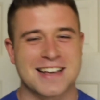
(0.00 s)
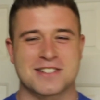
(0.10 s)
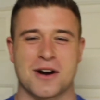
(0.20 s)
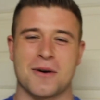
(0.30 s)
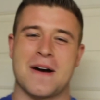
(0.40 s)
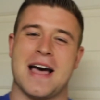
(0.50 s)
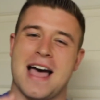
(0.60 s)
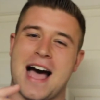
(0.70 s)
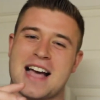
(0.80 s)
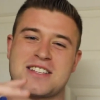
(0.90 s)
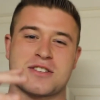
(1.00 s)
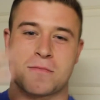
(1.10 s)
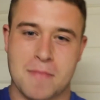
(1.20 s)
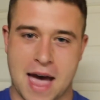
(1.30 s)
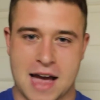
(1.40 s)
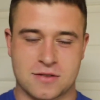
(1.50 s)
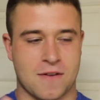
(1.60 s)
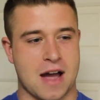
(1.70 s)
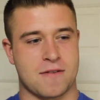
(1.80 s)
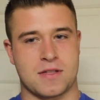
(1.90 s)
So I smashed
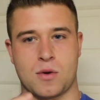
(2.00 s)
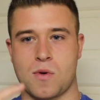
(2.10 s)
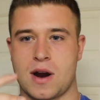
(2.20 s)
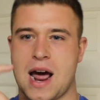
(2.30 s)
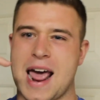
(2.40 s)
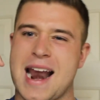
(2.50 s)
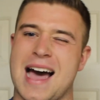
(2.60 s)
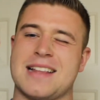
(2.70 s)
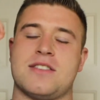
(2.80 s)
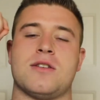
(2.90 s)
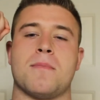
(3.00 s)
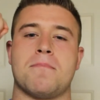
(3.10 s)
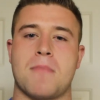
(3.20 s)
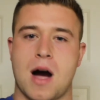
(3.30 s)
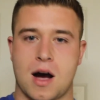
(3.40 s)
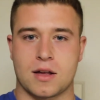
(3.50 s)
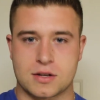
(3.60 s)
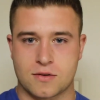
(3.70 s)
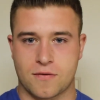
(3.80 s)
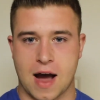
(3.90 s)
551, and I
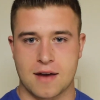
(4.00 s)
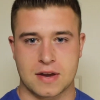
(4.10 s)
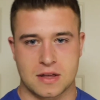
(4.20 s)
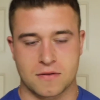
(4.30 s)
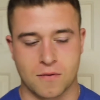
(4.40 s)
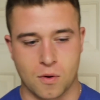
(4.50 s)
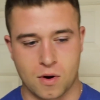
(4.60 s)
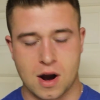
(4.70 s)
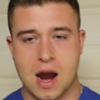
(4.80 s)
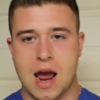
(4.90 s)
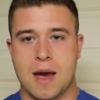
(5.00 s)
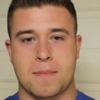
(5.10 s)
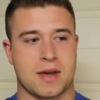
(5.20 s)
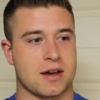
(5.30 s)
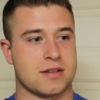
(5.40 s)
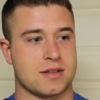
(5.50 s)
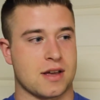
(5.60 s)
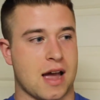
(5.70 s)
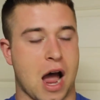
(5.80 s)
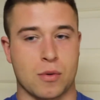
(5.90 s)
demolished 584 because
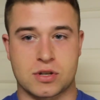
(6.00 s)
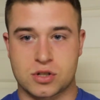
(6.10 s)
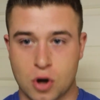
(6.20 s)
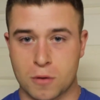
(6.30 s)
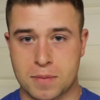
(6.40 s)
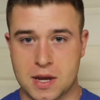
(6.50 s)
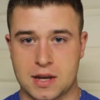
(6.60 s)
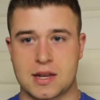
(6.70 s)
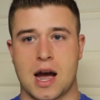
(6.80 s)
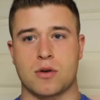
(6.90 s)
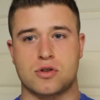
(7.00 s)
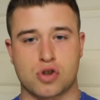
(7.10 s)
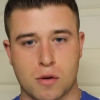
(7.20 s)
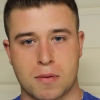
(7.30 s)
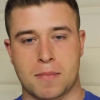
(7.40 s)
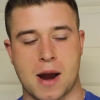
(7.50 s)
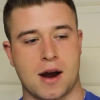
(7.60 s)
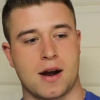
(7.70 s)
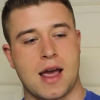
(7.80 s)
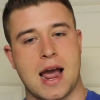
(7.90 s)
I was so peaked, I was so
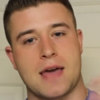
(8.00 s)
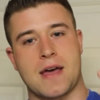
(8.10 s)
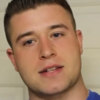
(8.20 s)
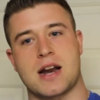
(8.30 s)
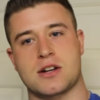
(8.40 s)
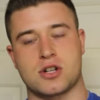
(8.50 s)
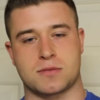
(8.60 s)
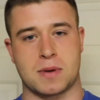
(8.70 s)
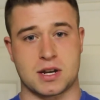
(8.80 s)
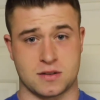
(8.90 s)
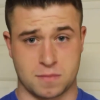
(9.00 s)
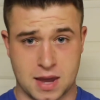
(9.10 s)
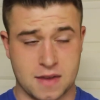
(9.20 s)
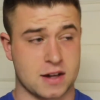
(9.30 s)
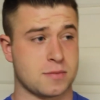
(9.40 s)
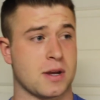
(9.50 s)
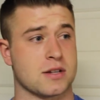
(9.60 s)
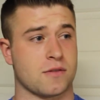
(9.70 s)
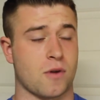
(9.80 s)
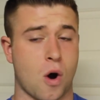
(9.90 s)
prepared, and that's not just because of me, that's
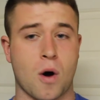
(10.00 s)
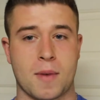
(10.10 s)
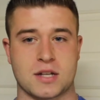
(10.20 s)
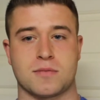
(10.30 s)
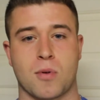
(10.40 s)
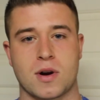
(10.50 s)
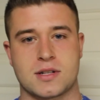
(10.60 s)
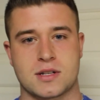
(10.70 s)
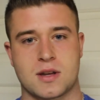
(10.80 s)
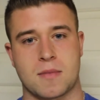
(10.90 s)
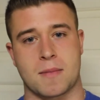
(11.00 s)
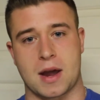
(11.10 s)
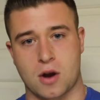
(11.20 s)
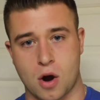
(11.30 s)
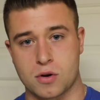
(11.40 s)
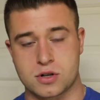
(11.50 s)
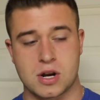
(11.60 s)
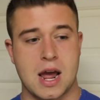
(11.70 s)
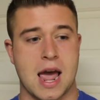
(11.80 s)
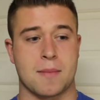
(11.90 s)
because of all my support system and my coach
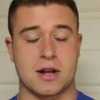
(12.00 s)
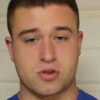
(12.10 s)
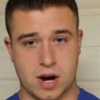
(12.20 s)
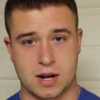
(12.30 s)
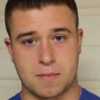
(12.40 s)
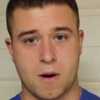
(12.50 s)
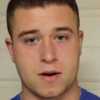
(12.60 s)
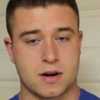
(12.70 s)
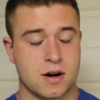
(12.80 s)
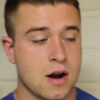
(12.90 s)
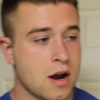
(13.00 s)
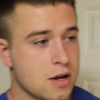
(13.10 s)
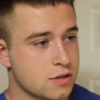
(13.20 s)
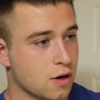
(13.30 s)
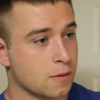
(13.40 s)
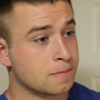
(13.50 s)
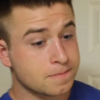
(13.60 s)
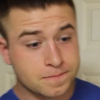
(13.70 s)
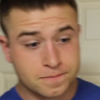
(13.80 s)
and my training partner. So